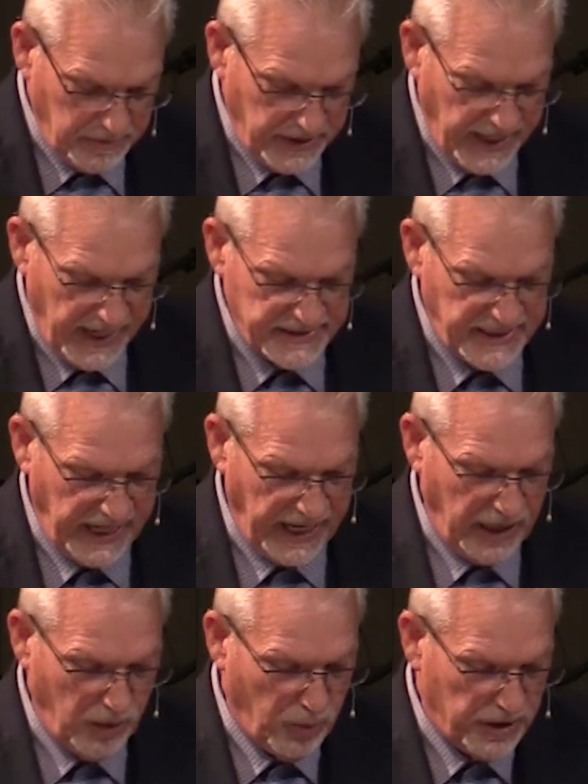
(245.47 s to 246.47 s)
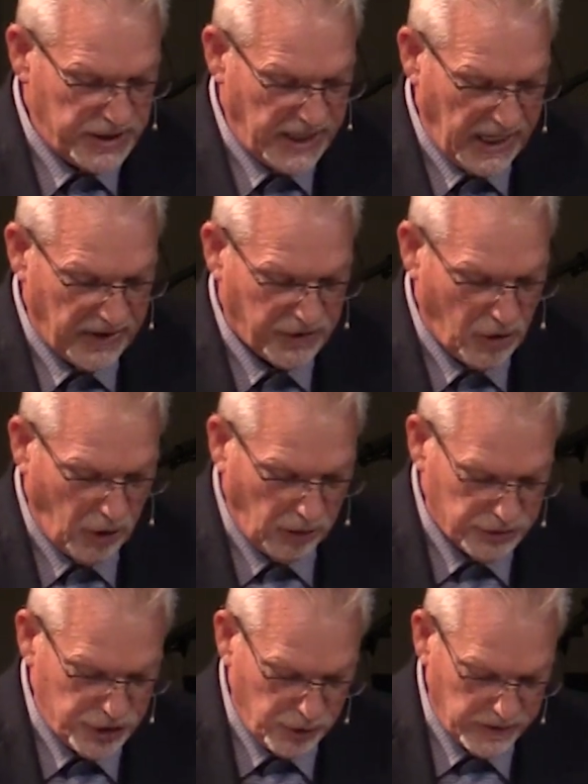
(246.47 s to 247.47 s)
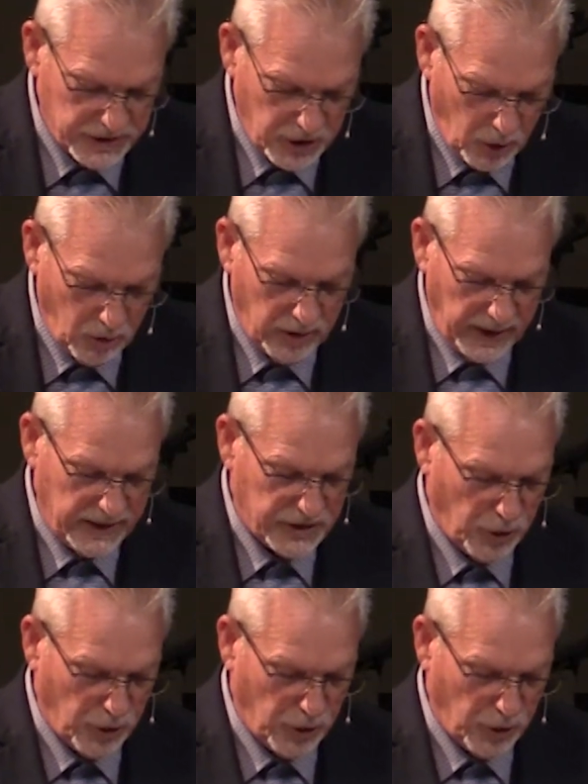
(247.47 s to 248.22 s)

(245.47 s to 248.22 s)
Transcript: but as He which hath called you is holy,